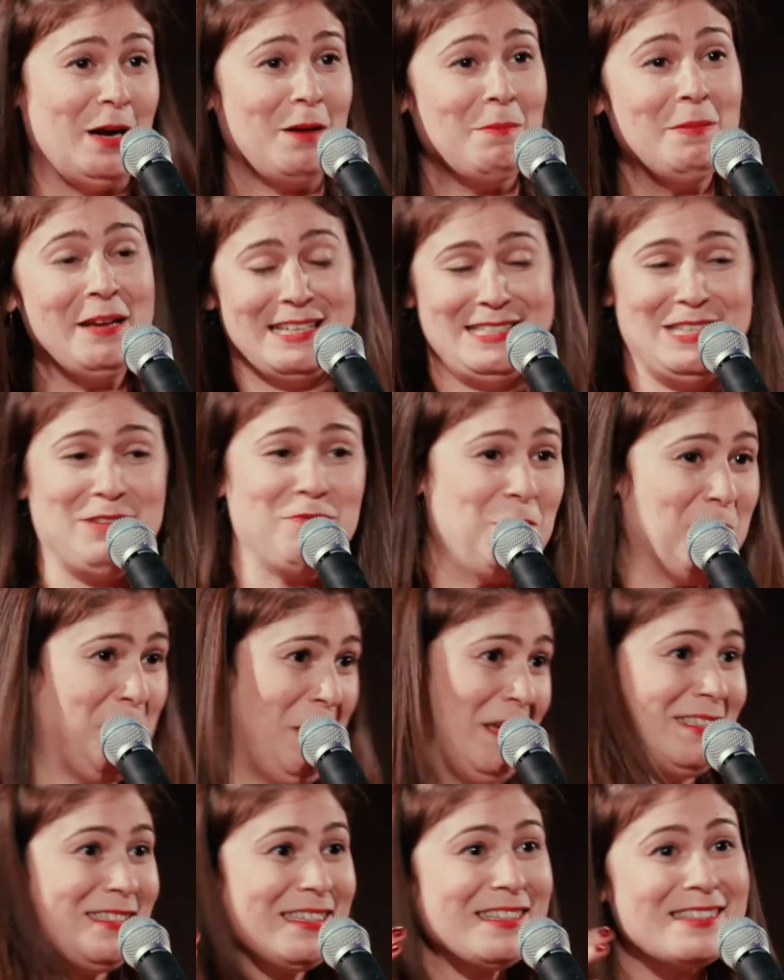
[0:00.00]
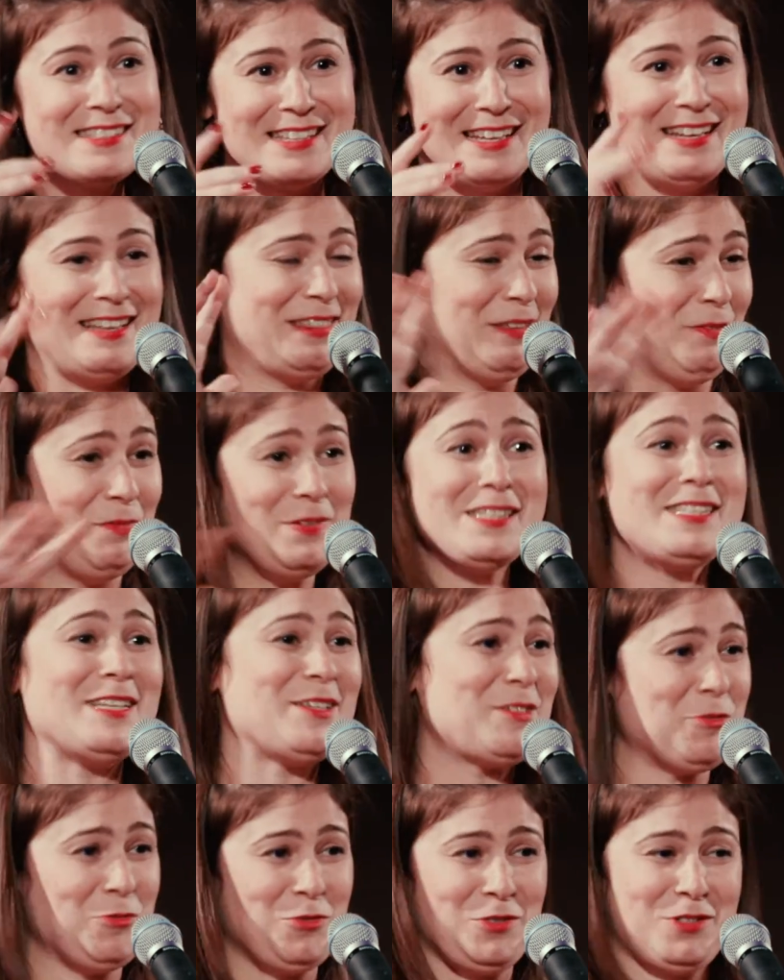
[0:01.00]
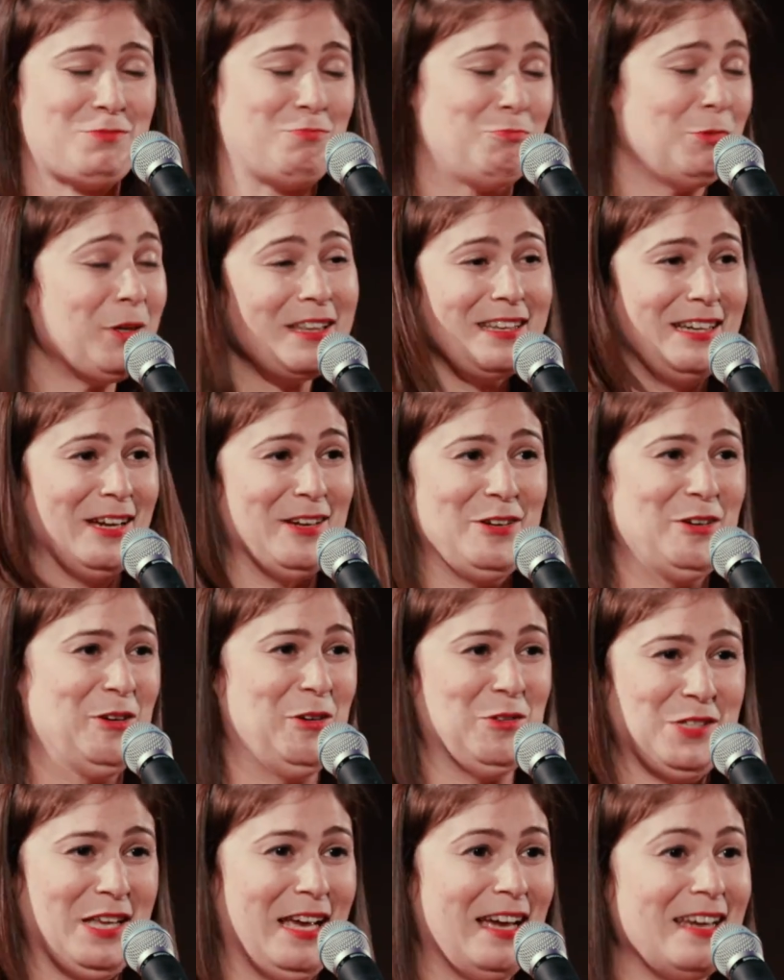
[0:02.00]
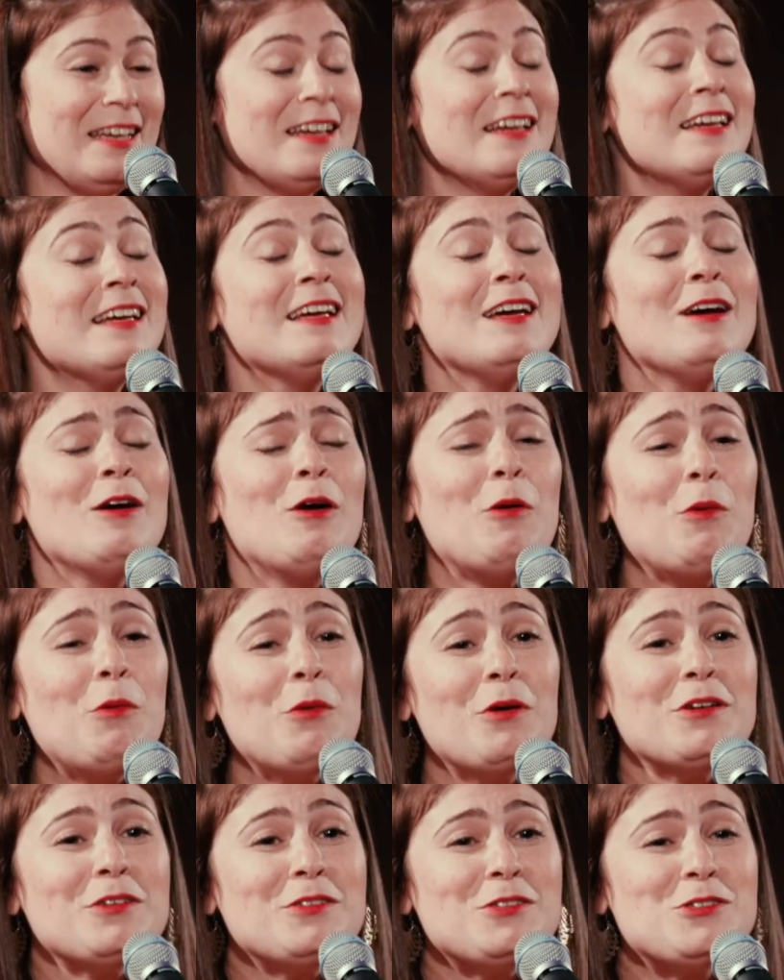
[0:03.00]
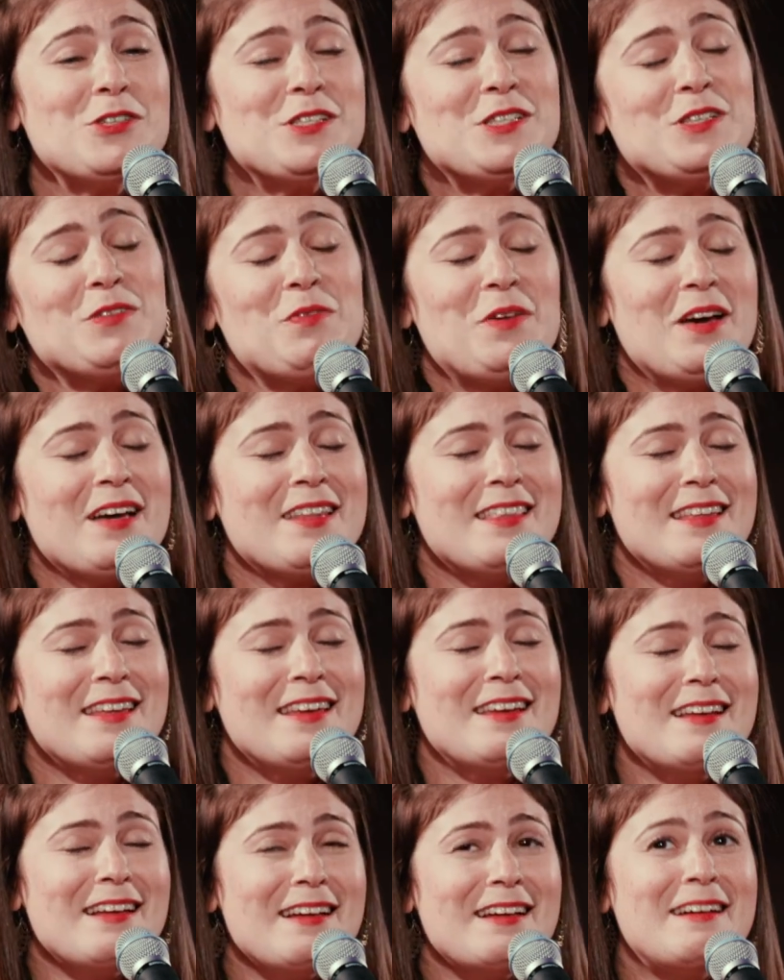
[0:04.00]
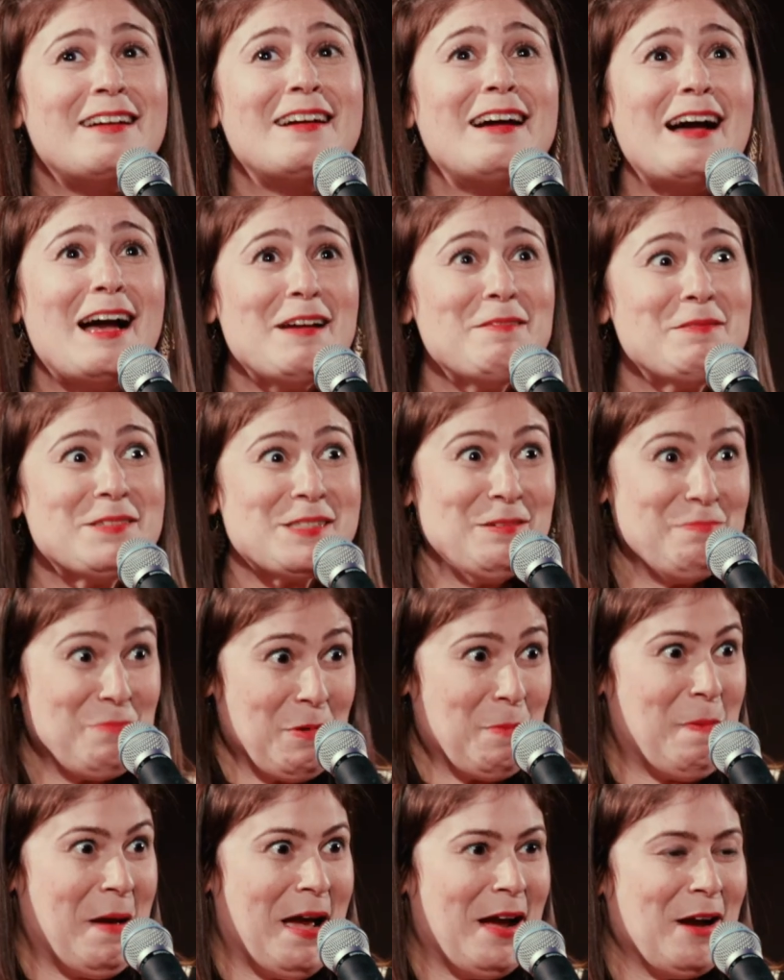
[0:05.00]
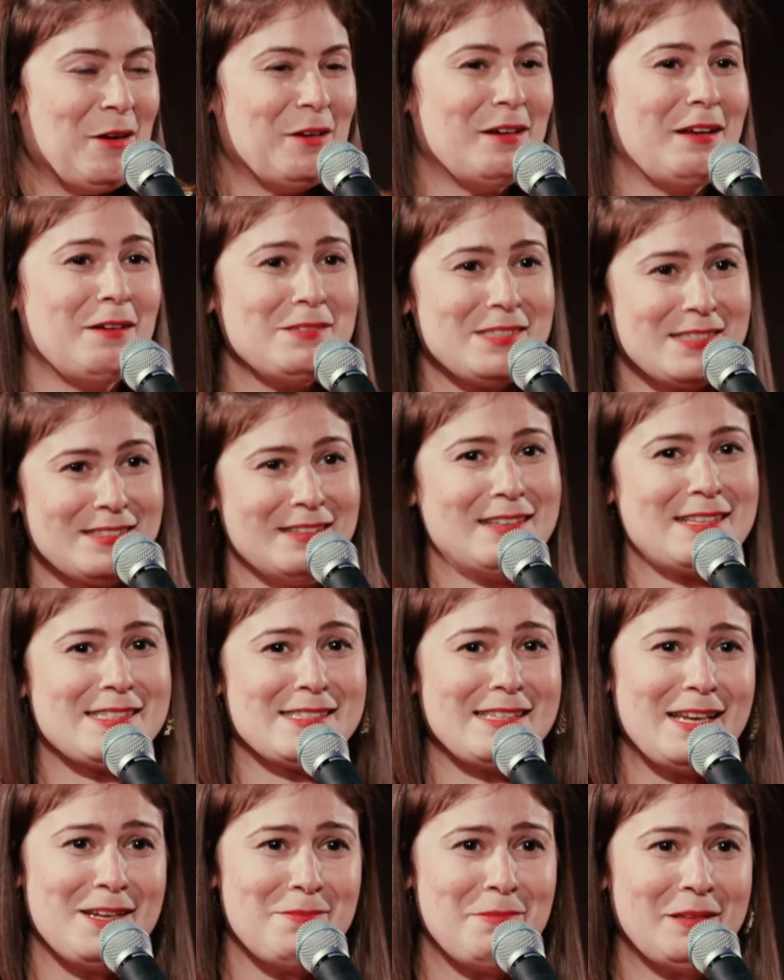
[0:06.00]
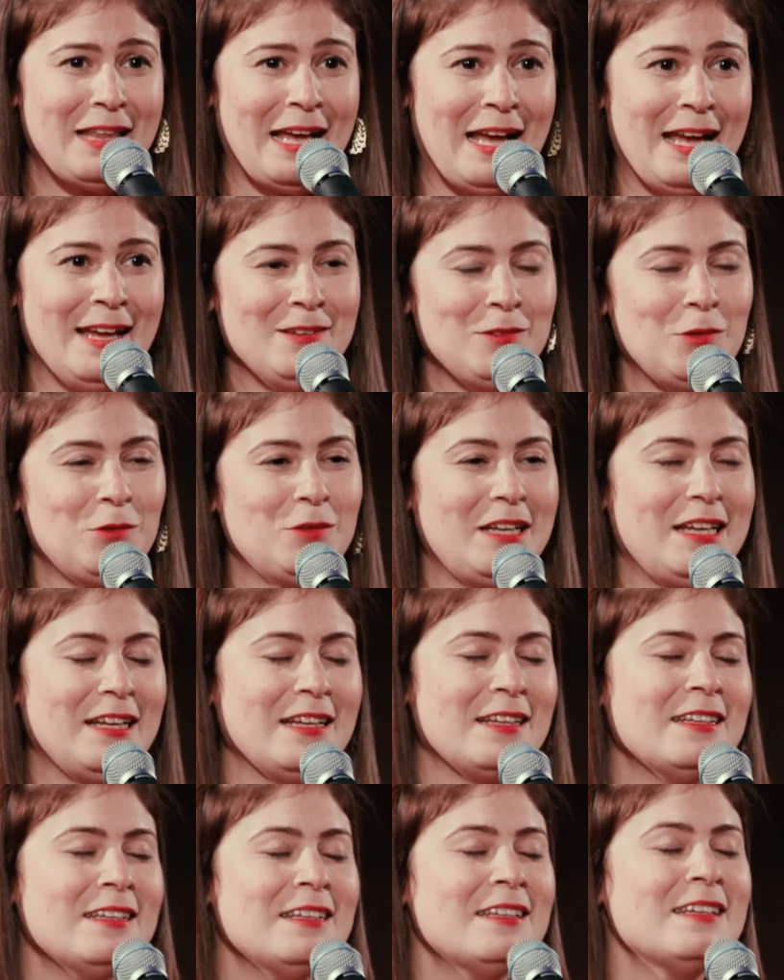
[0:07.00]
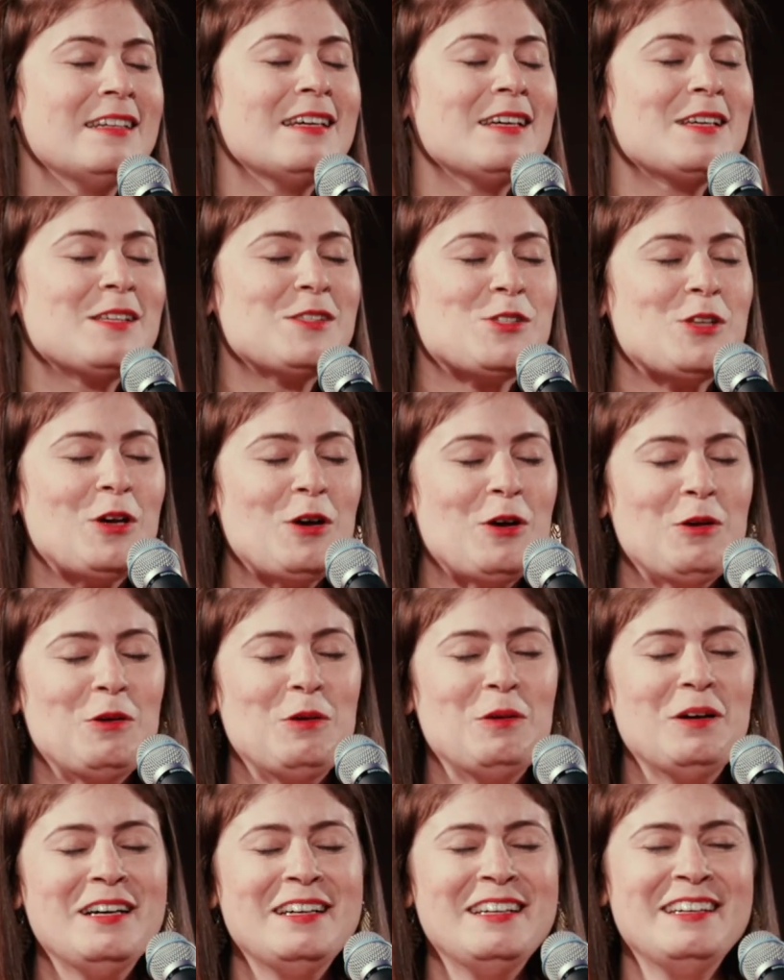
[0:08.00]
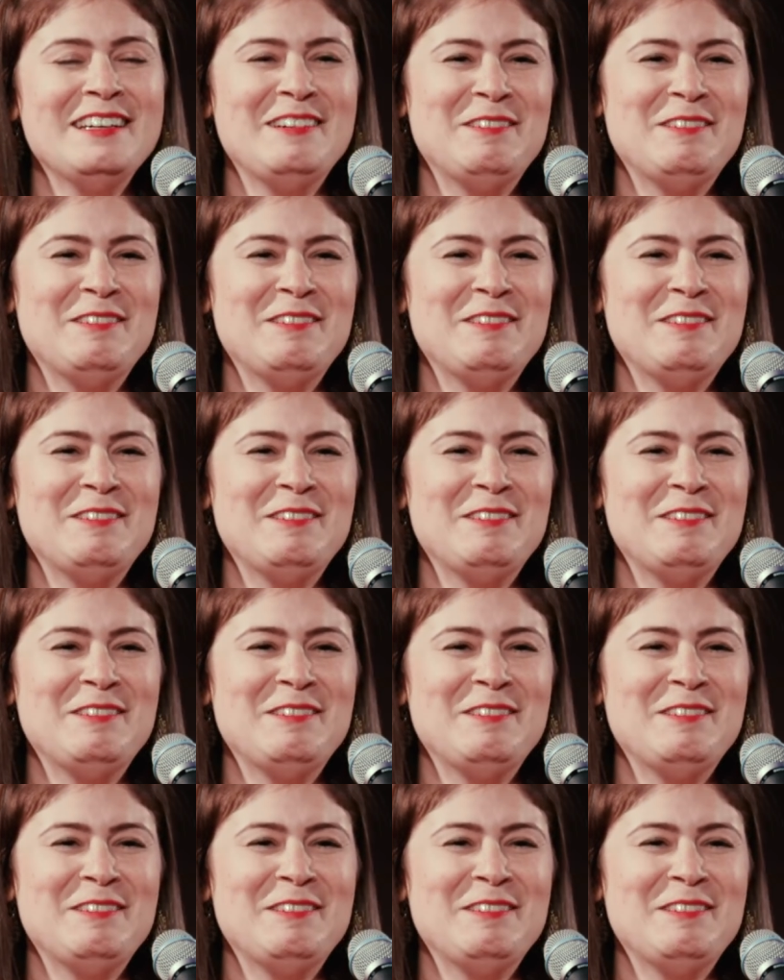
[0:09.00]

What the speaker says: are bobbing at different paces, like the physics are just really not on our side, or just the fact that I was unprepared. I was still excited about the handholding. So